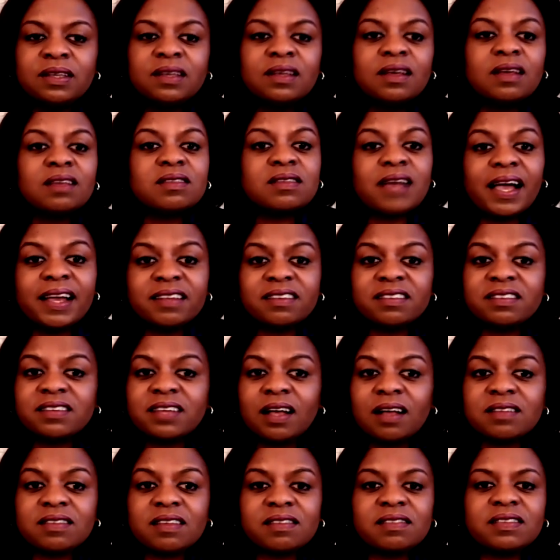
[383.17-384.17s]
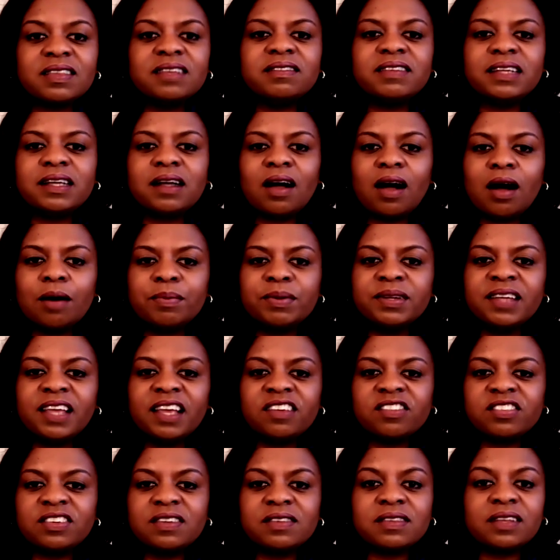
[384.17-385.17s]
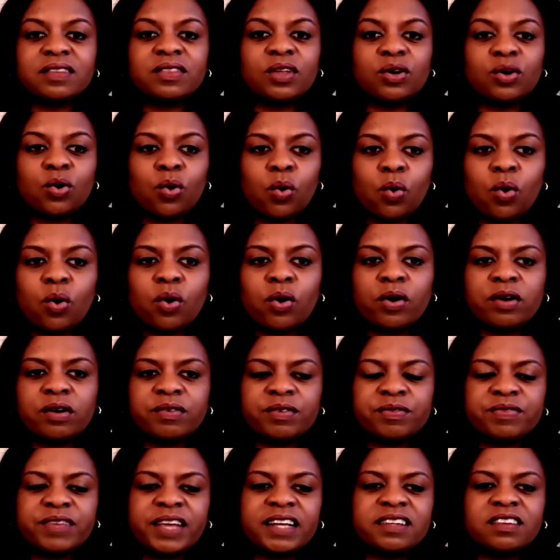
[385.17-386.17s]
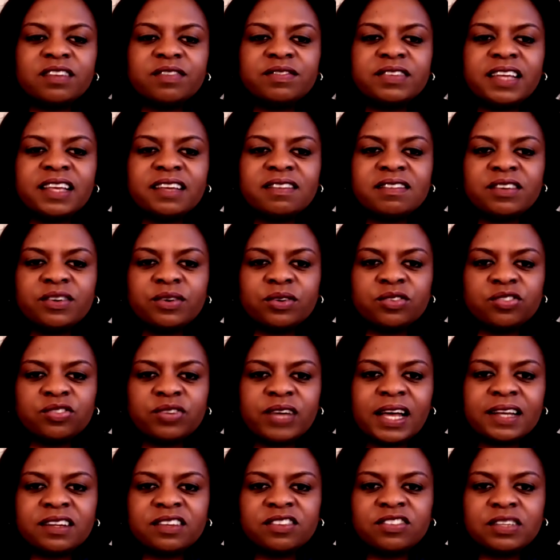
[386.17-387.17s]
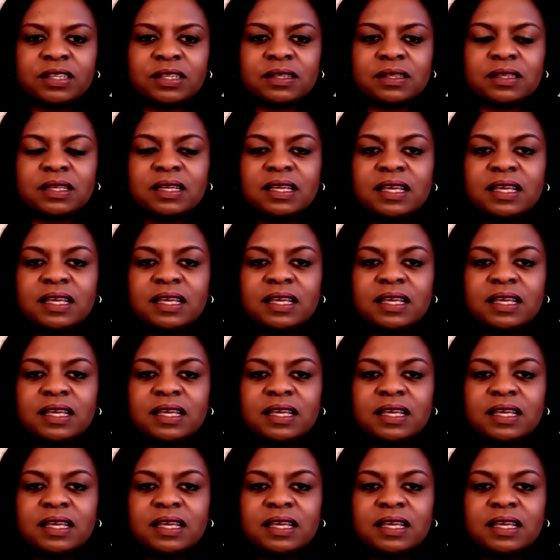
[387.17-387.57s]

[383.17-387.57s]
Science tells us that decarbonation is at the core of effective net zero strategies,